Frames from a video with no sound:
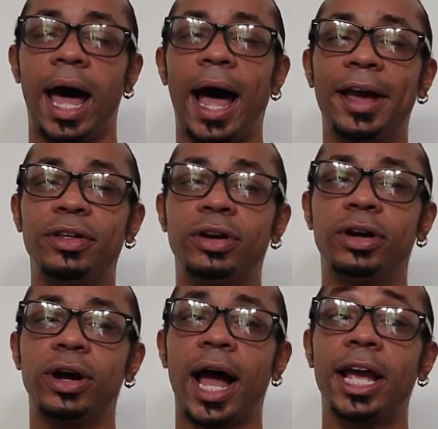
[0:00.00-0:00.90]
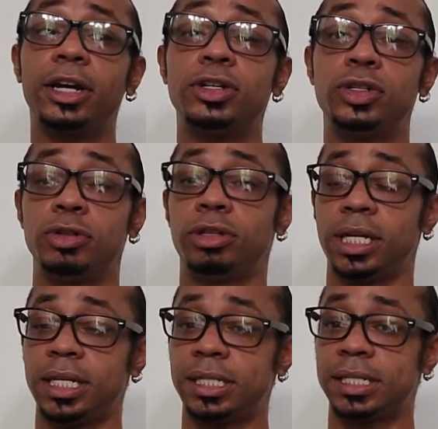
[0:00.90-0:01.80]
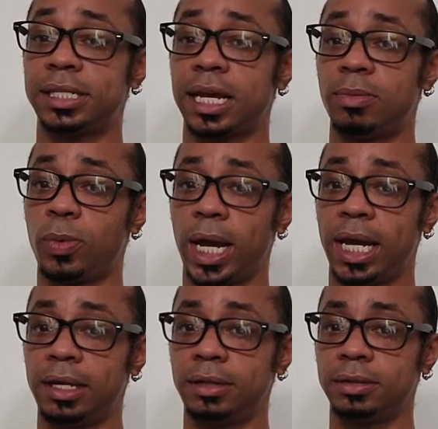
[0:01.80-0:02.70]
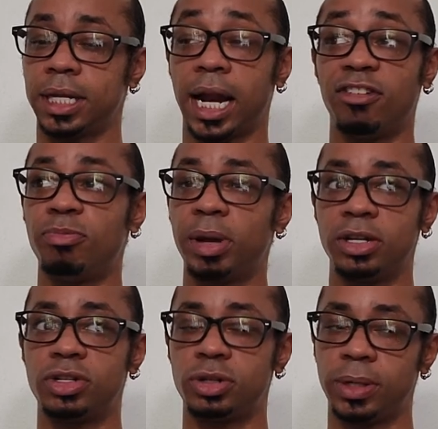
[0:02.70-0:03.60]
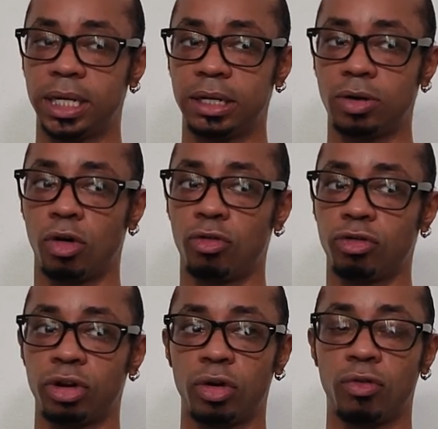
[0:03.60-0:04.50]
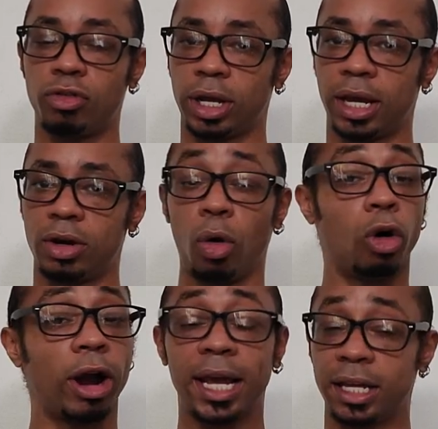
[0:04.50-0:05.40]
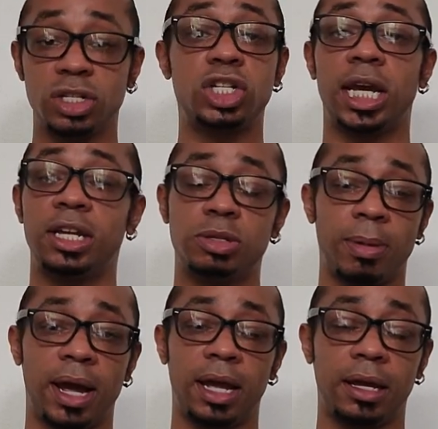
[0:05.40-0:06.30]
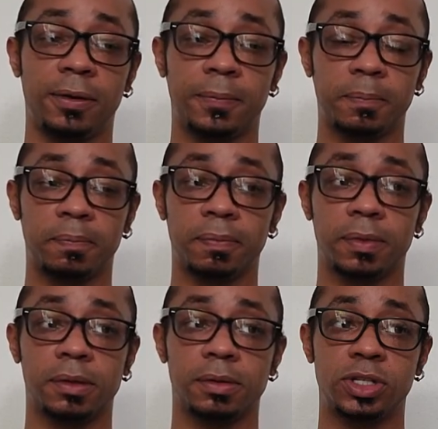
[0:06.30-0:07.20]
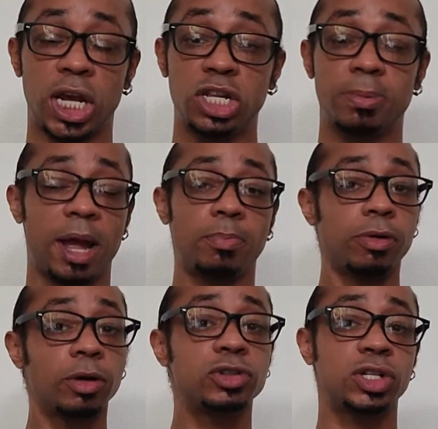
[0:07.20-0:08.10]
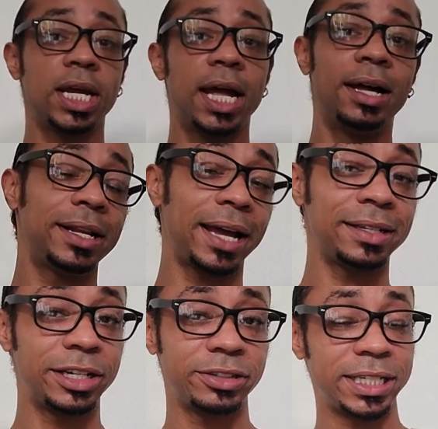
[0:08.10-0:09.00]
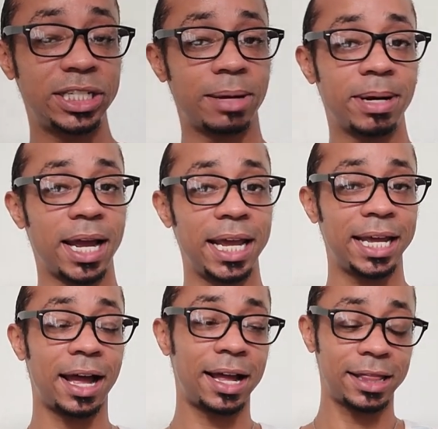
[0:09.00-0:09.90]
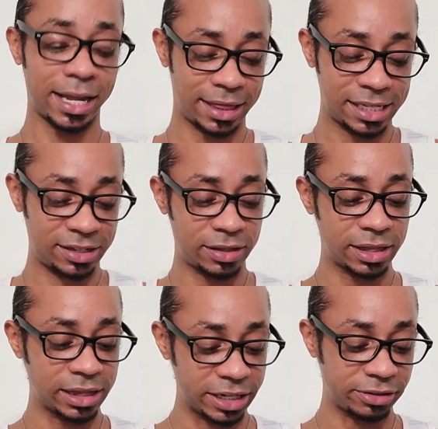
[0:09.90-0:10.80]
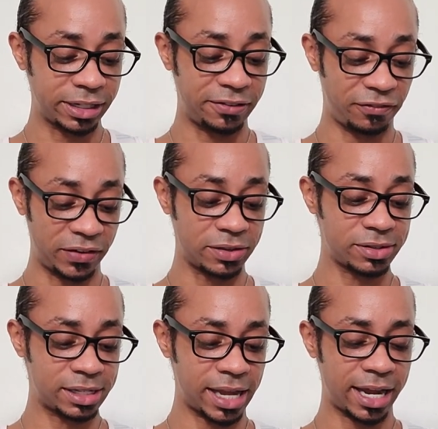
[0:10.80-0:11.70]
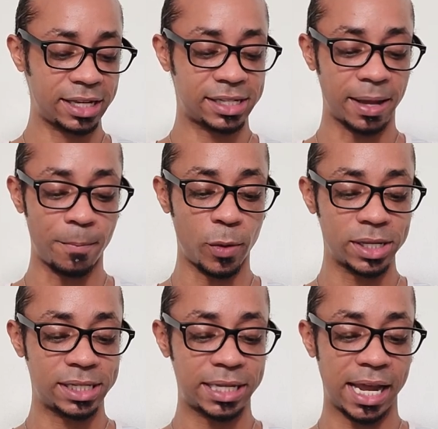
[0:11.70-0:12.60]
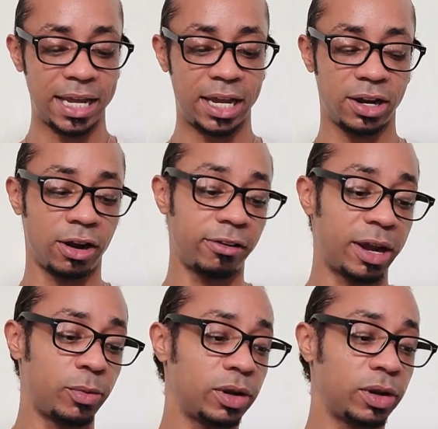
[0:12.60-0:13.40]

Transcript: either I could do things the same way that I've been doing it over and over again, or I can change my change my approach. Like literally, Gemini, it got like this literally feels like someone saying here, all right,